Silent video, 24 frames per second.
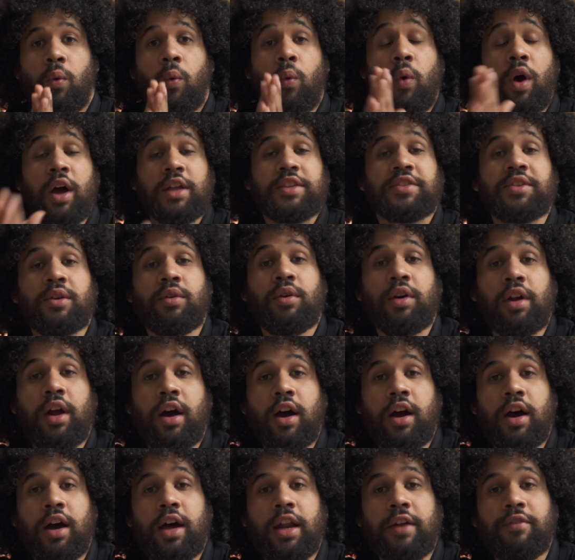What's going
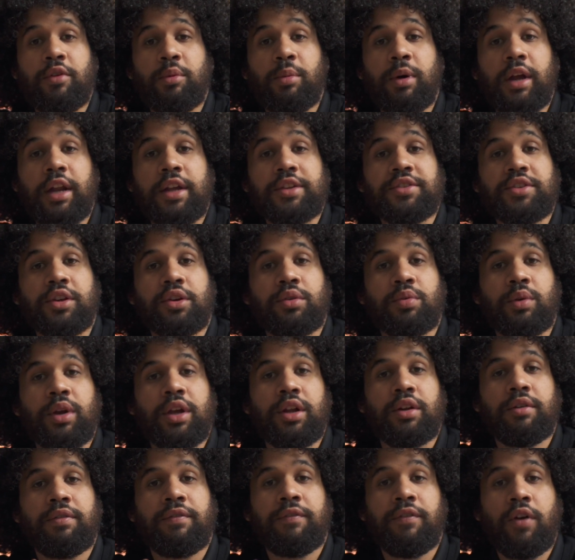on, everybody? It's the
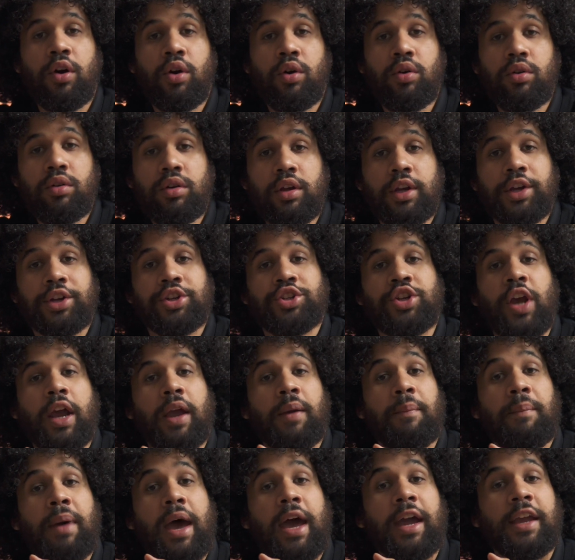Creative Fro,
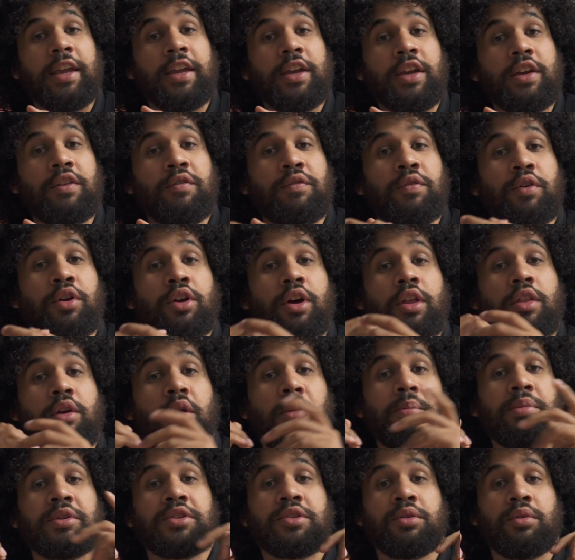checking back in for another
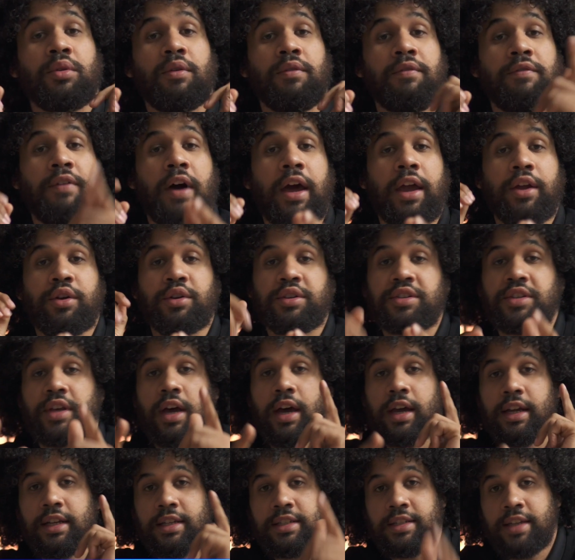episode of
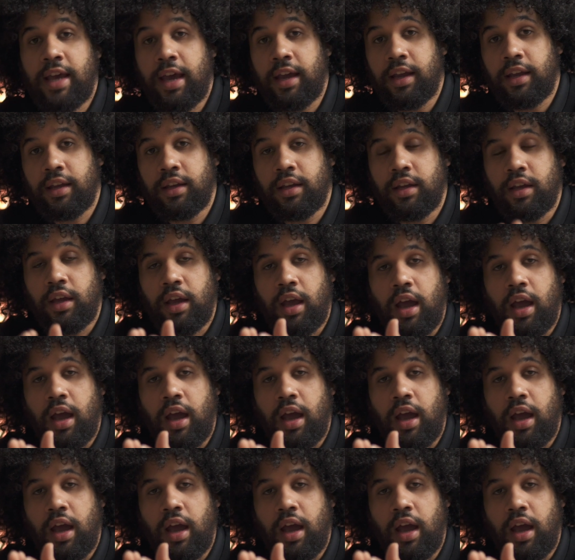Fireside Tech.